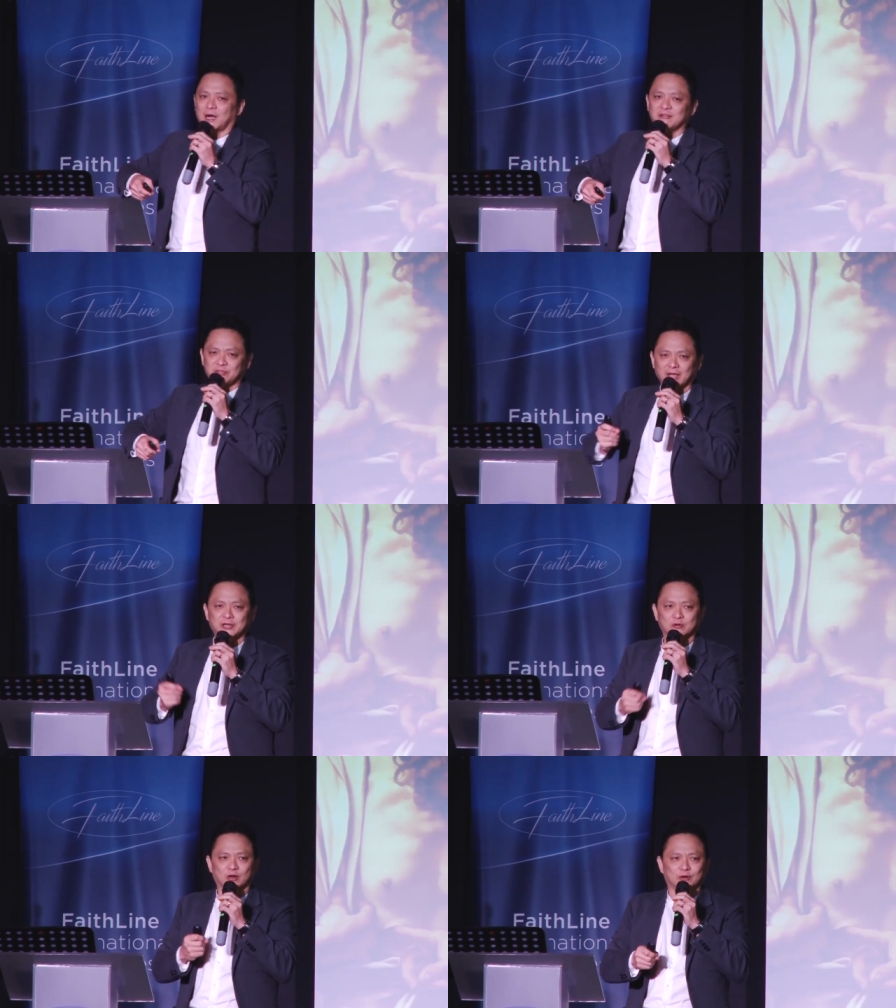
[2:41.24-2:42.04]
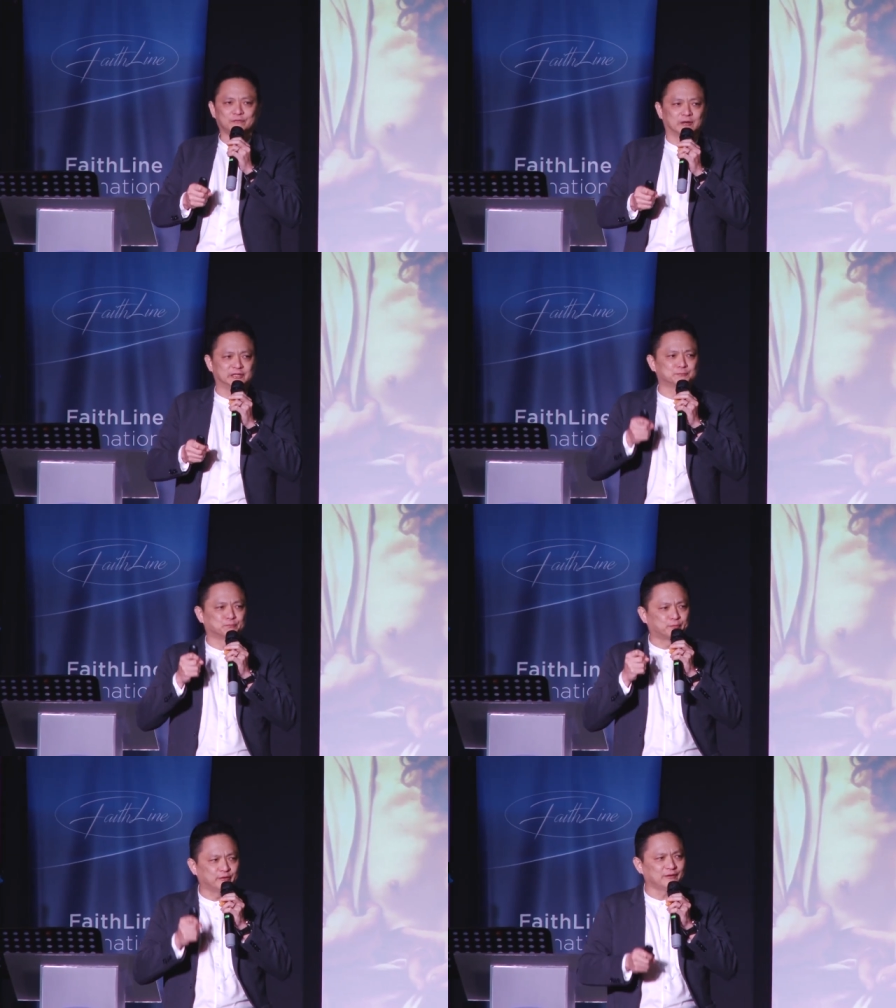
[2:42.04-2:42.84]
I thank you, Lord, for this
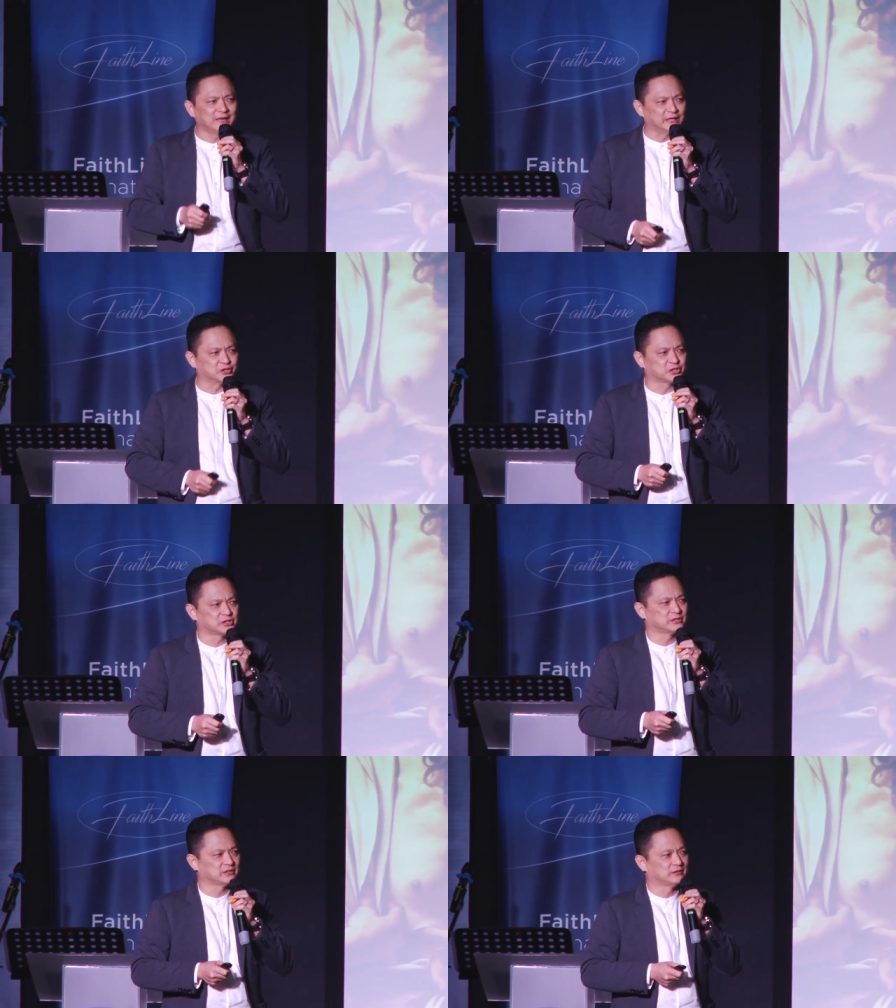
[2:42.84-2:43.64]
privilege